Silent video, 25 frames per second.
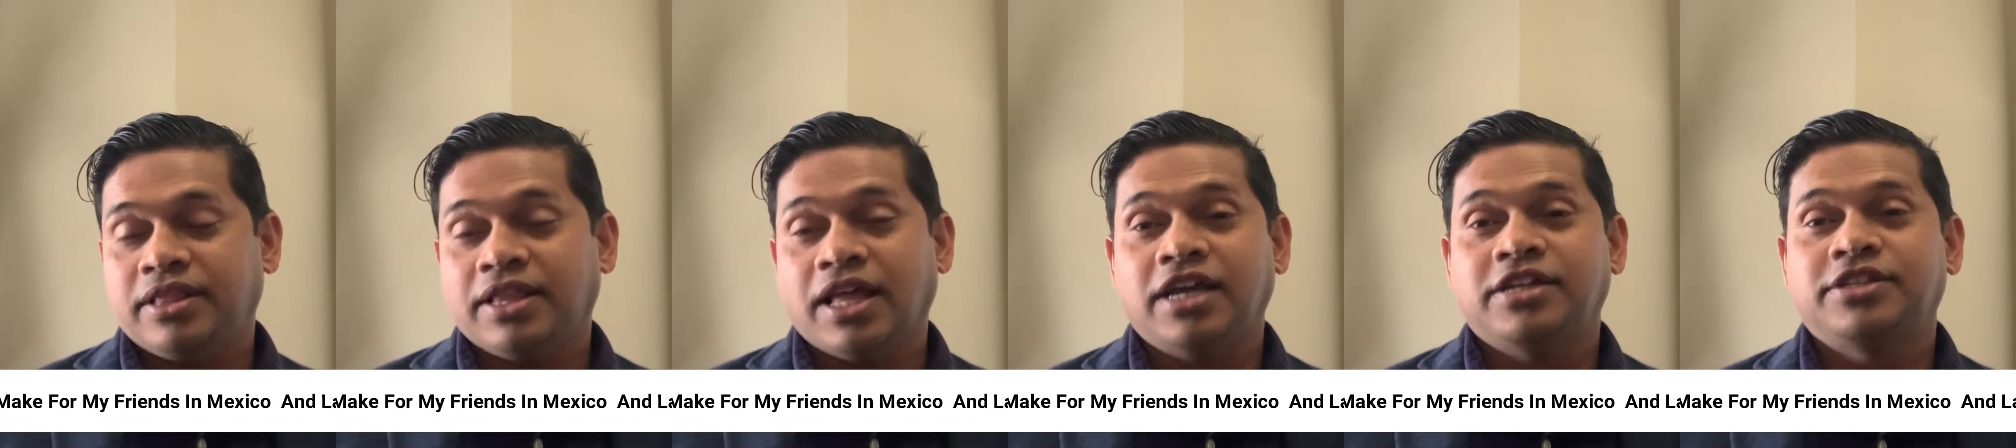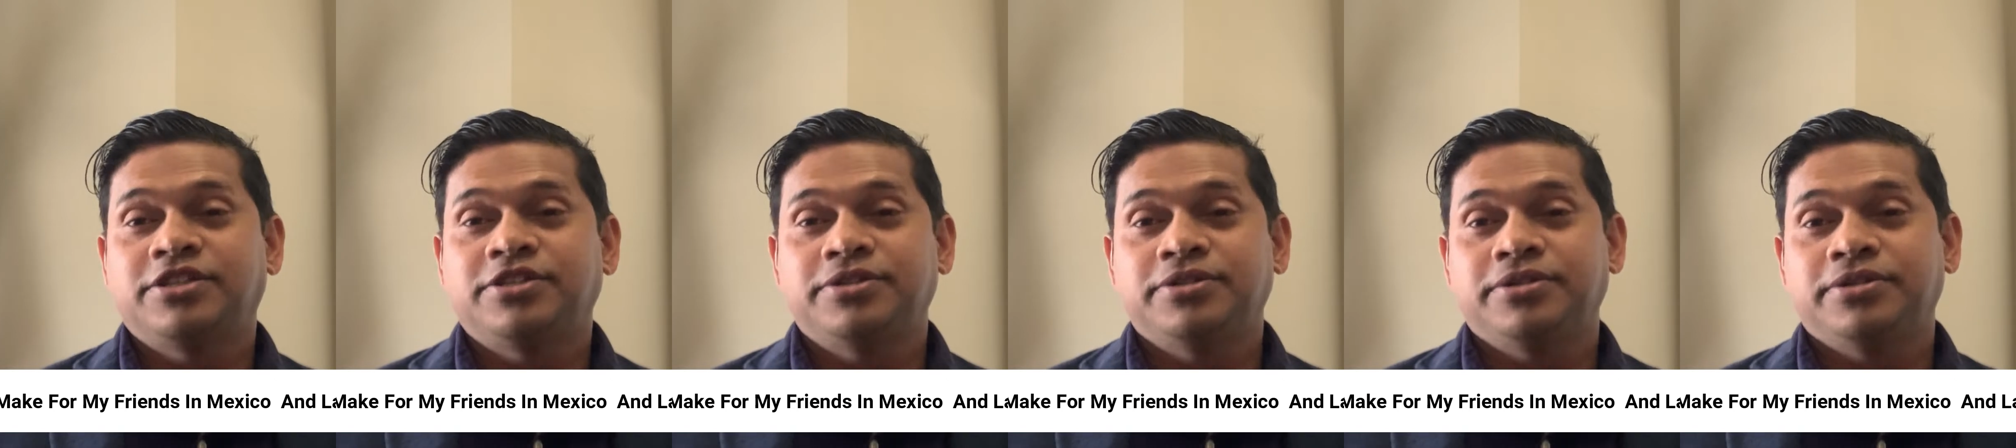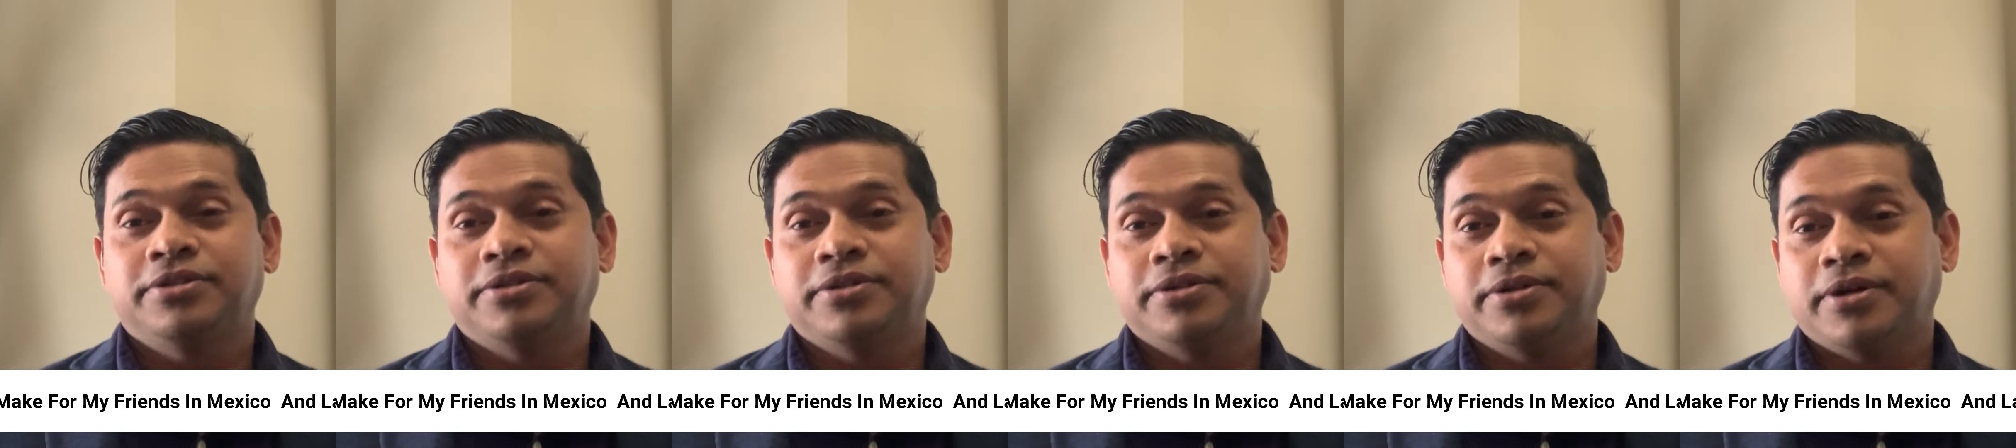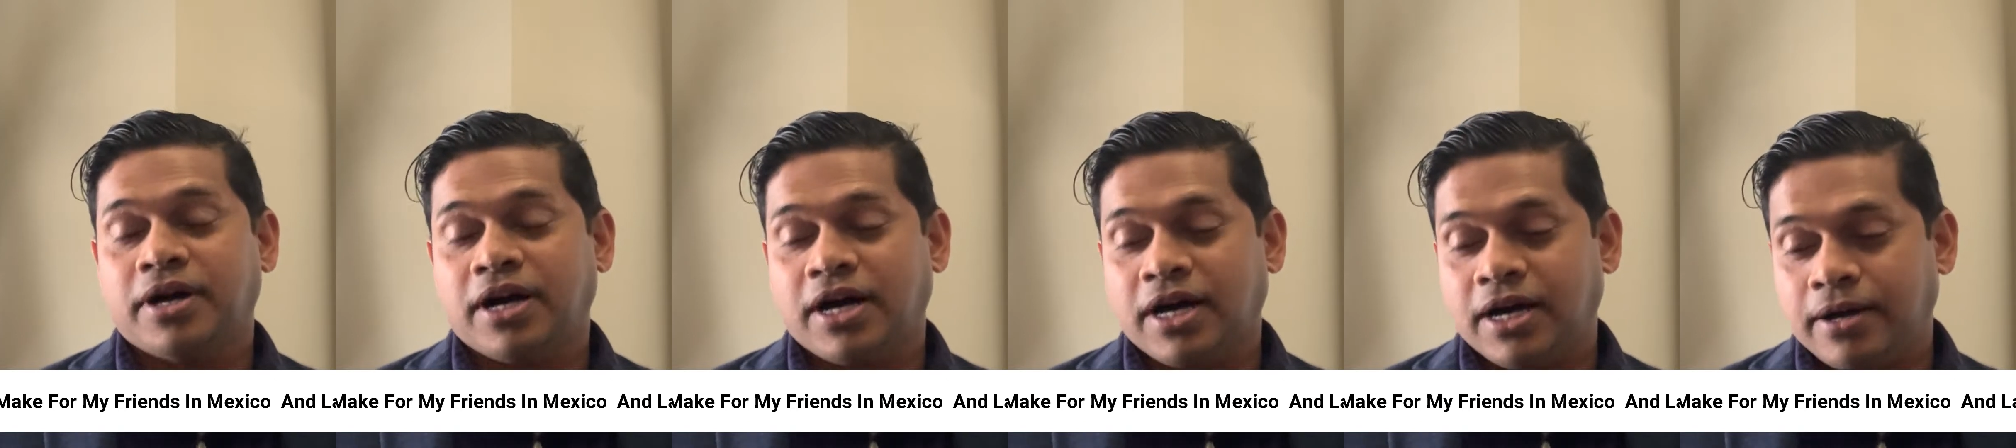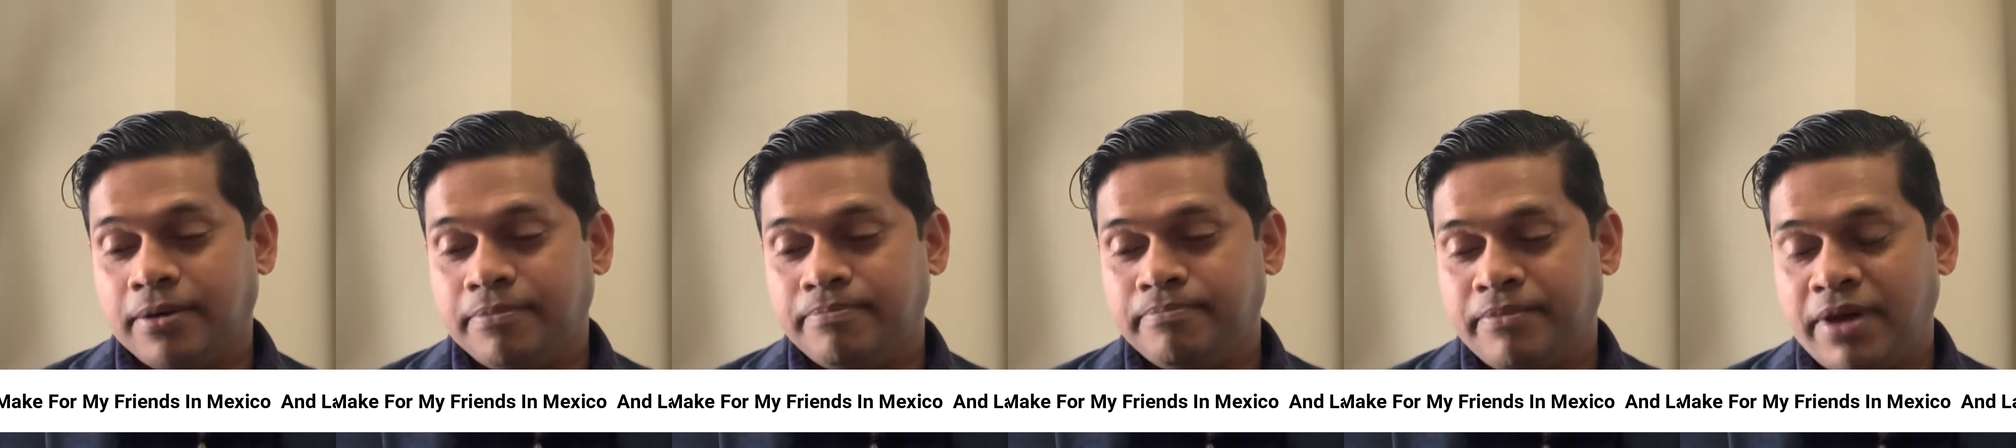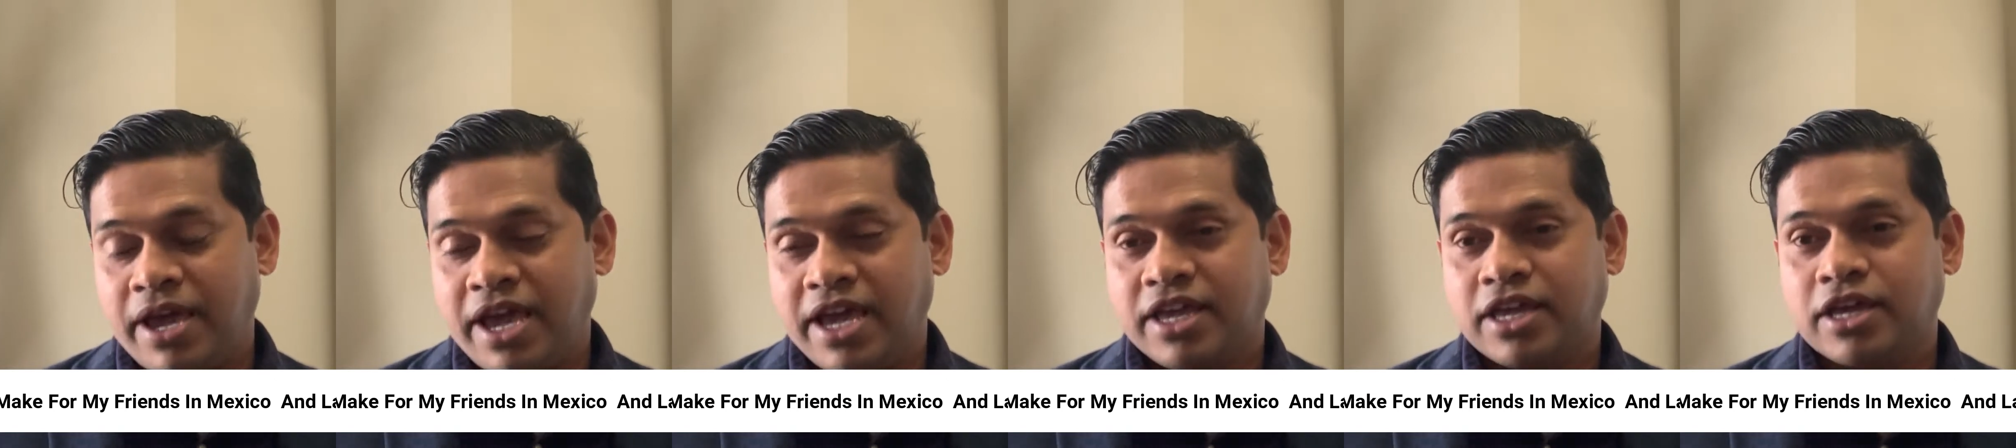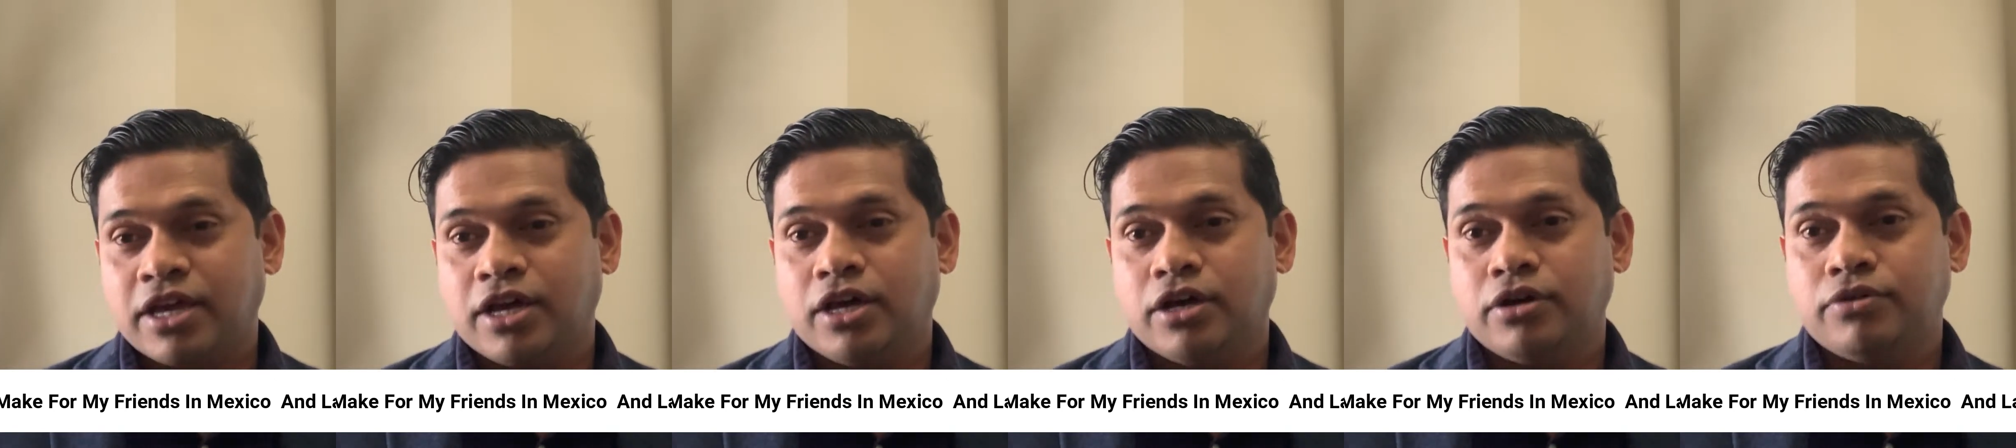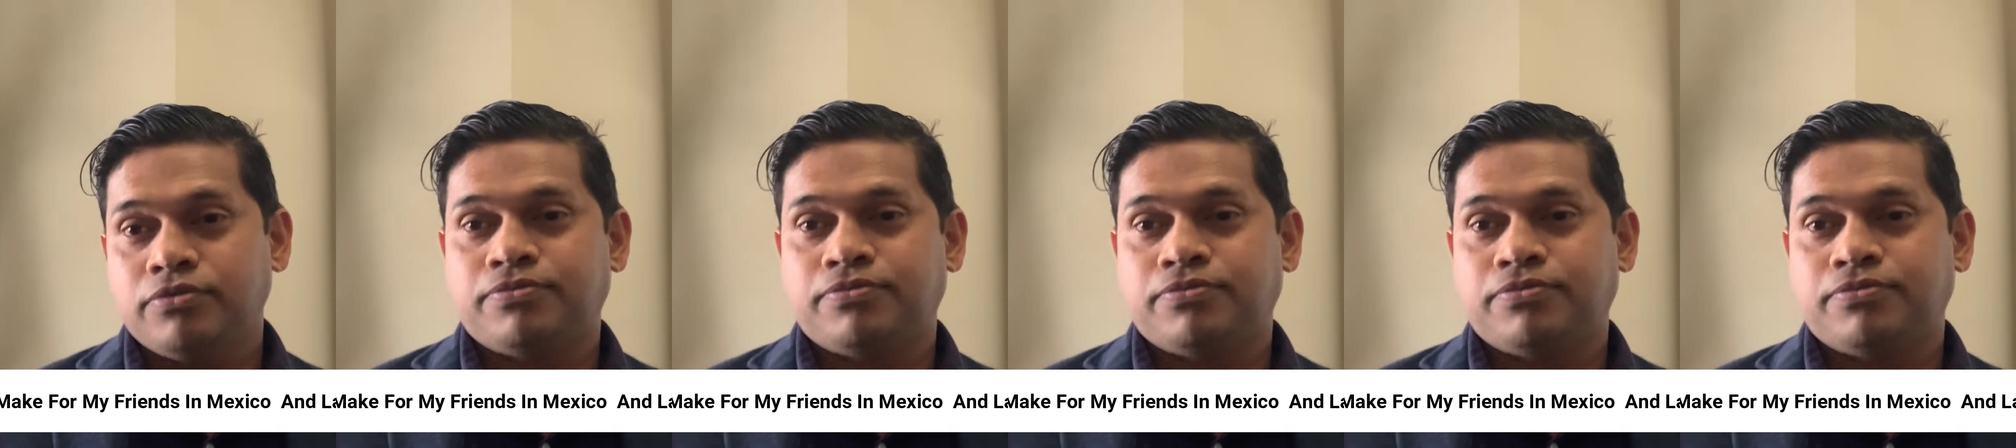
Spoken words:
like to make